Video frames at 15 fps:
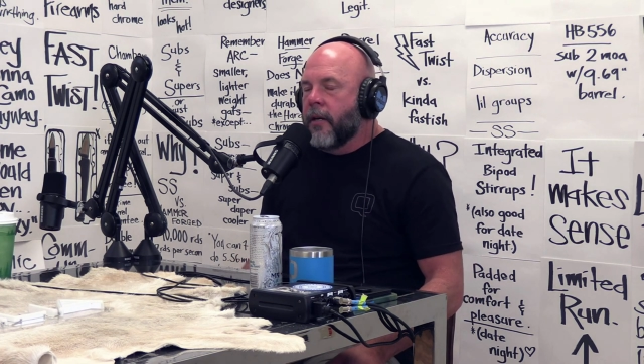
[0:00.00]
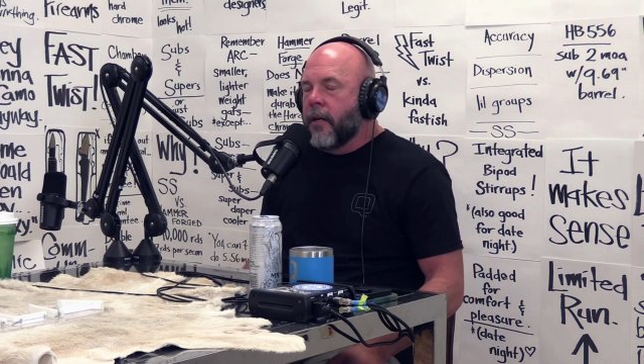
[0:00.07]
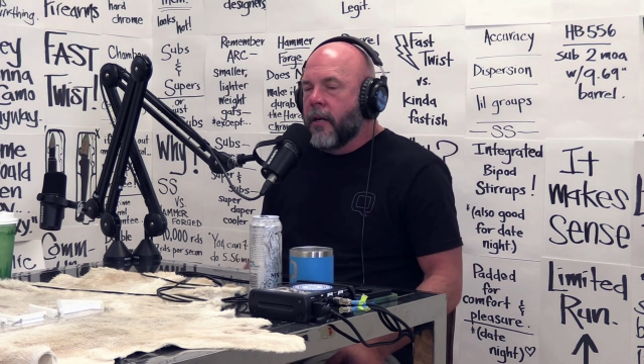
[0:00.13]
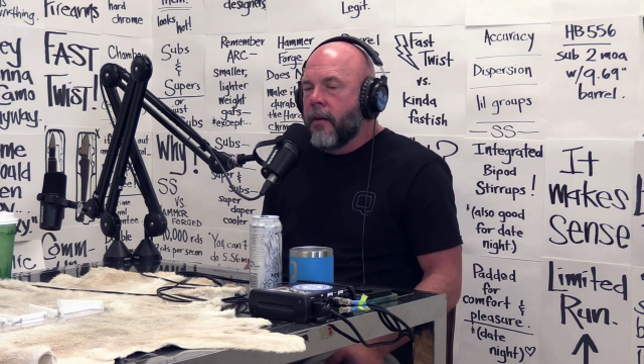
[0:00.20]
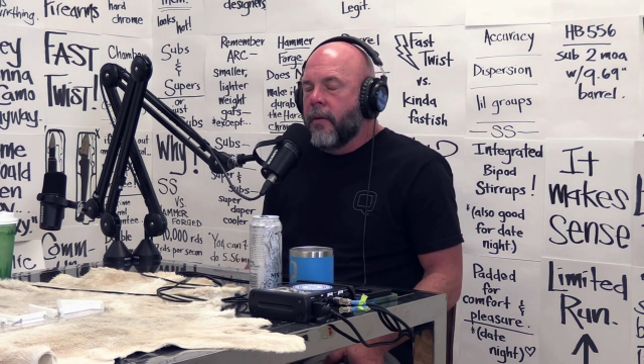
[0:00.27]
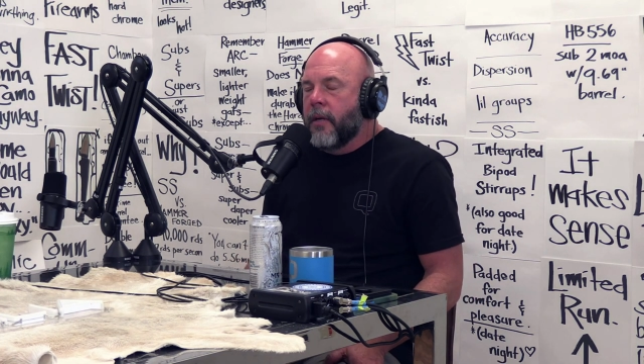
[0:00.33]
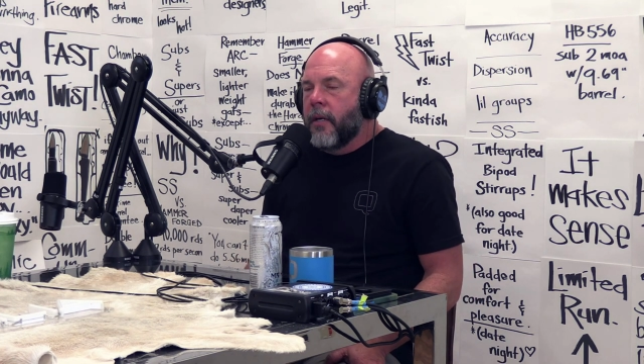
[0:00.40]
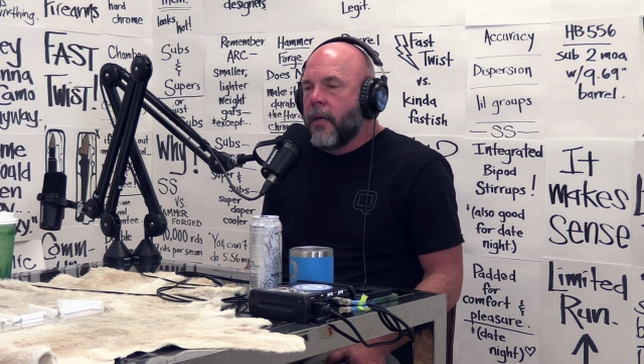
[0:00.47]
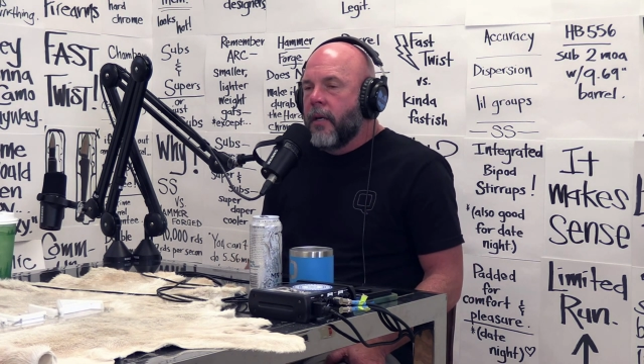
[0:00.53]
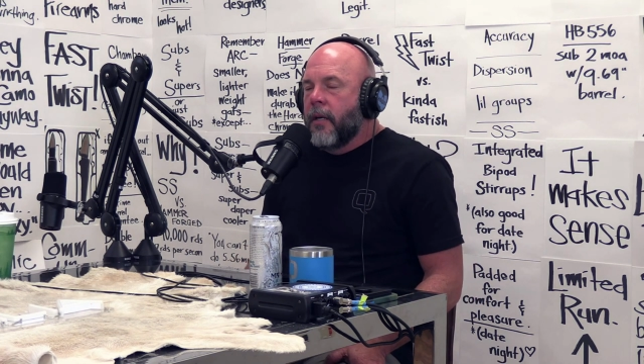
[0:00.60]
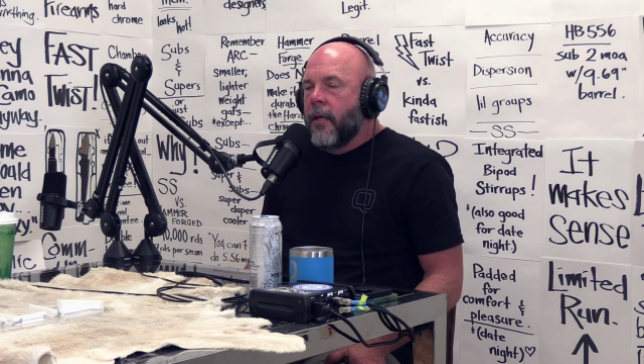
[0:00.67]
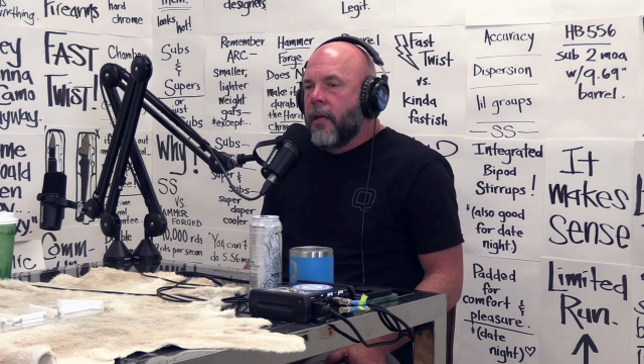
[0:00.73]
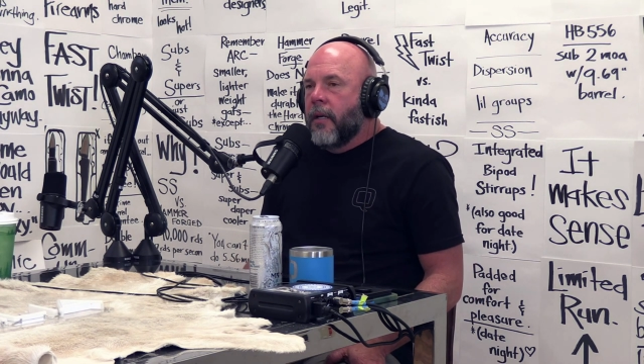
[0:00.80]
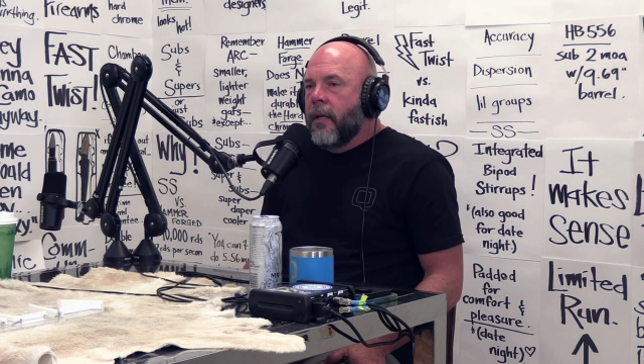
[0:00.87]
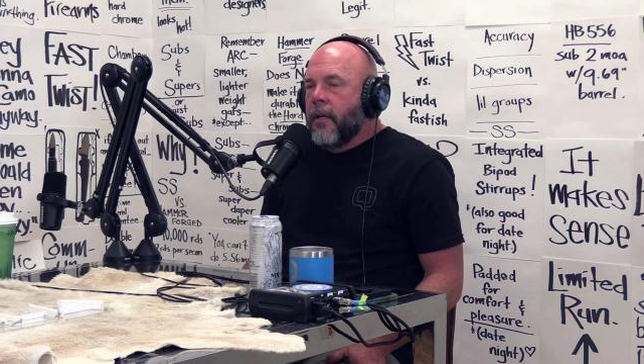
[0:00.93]
And
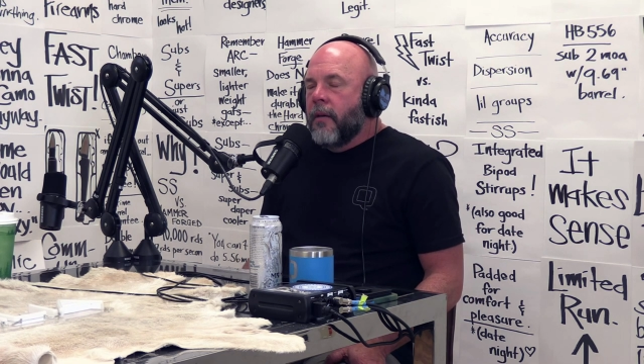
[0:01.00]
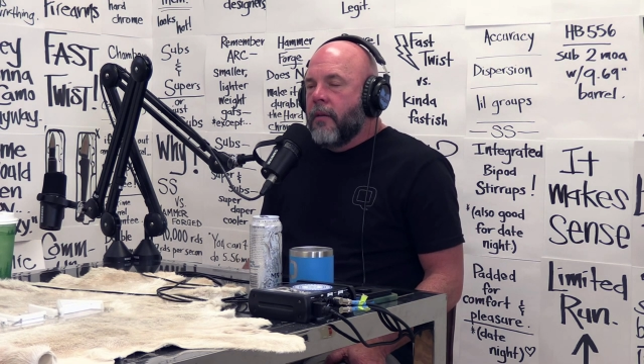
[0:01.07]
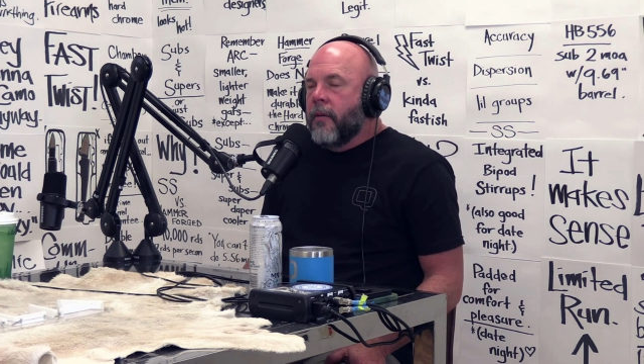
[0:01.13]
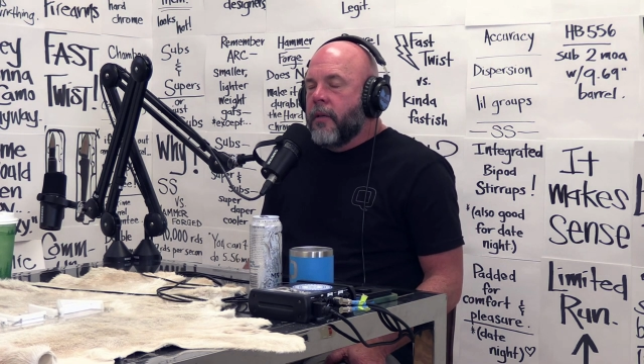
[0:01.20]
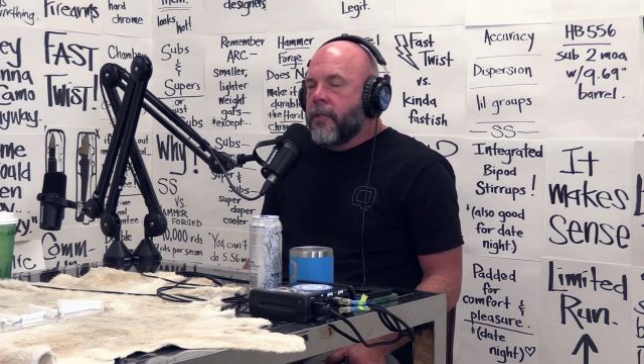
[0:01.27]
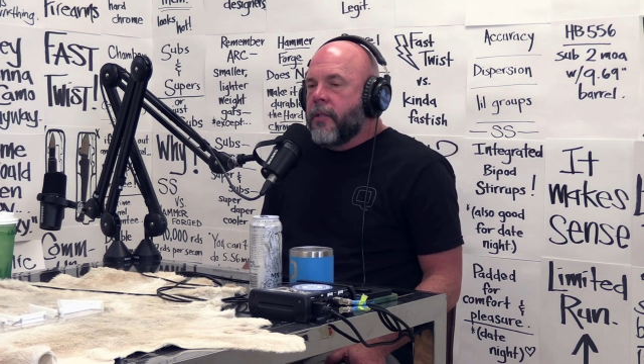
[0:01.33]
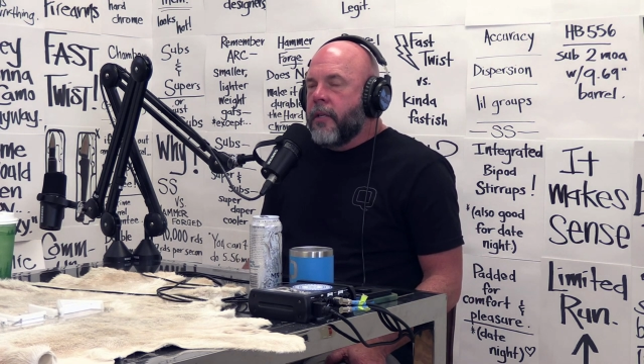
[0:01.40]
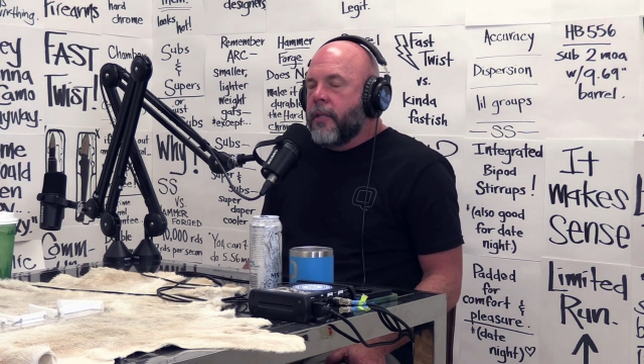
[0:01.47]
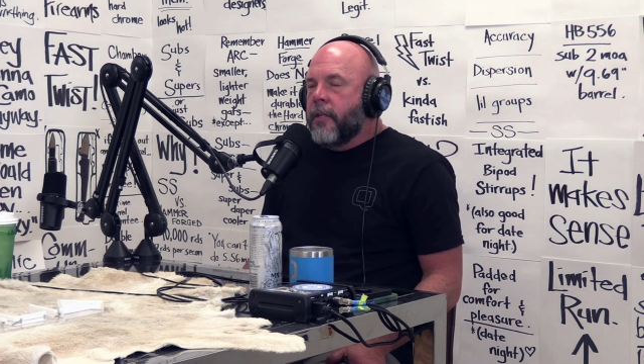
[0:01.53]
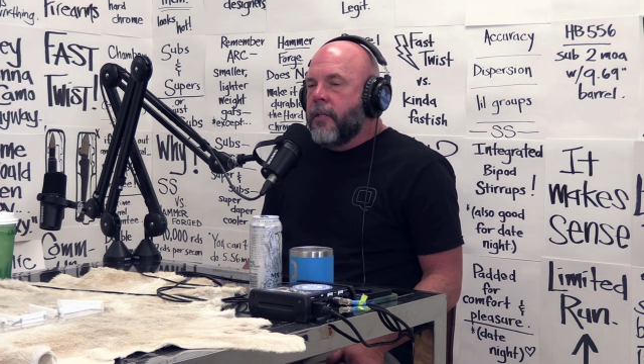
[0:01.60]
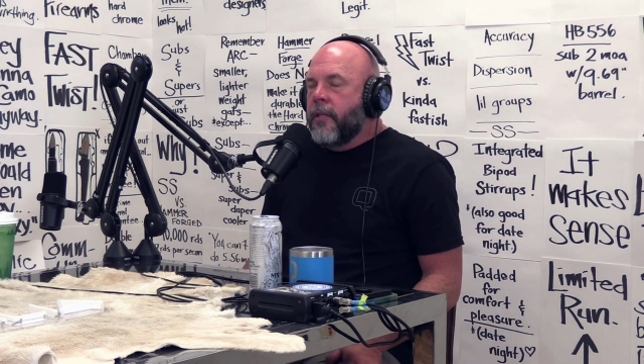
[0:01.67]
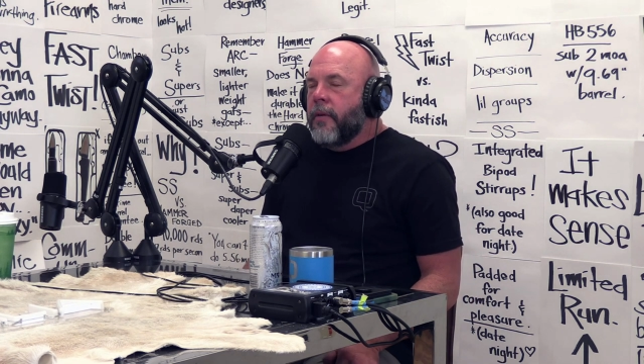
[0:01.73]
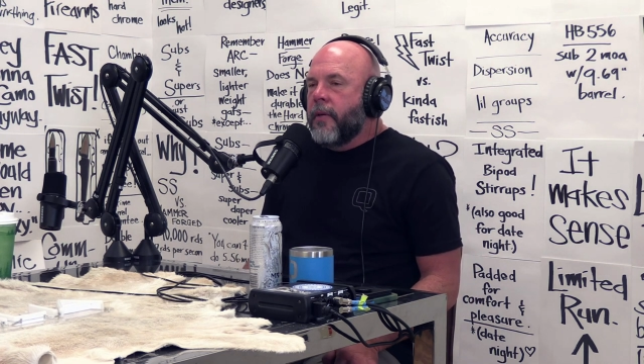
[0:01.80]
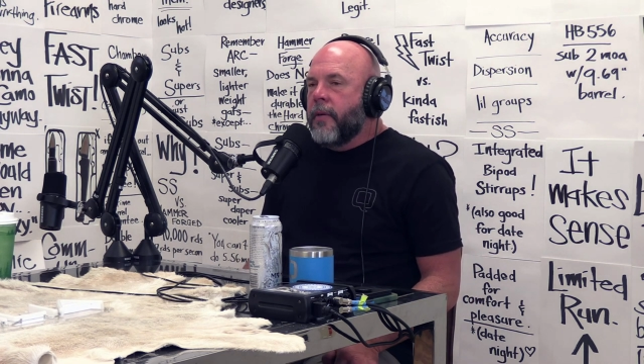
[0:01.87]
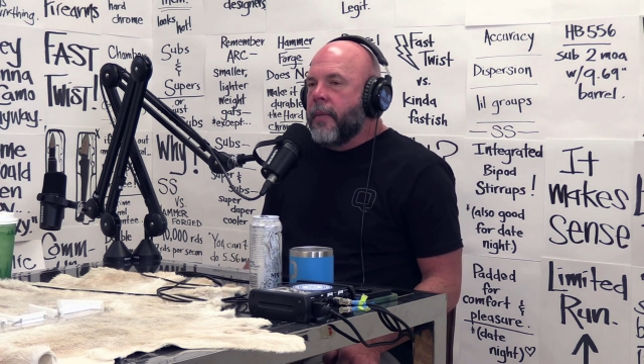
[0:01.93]
listening
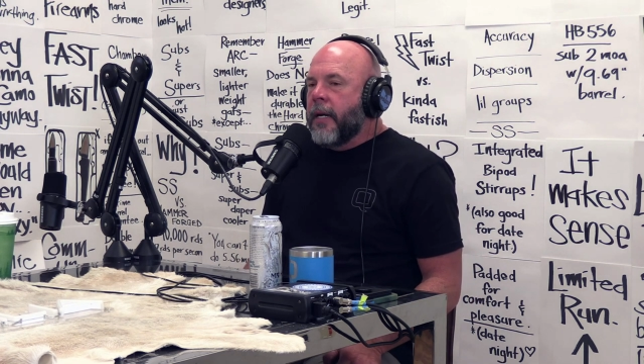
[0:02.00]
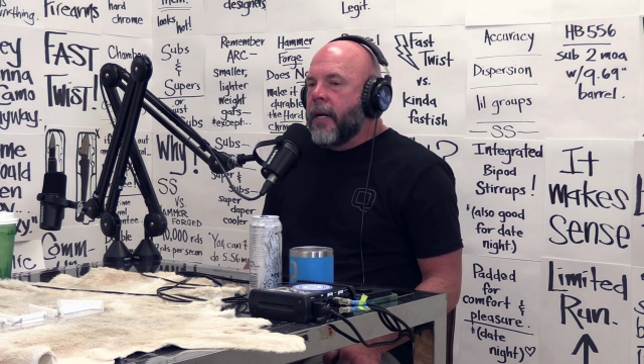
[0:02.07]
to him,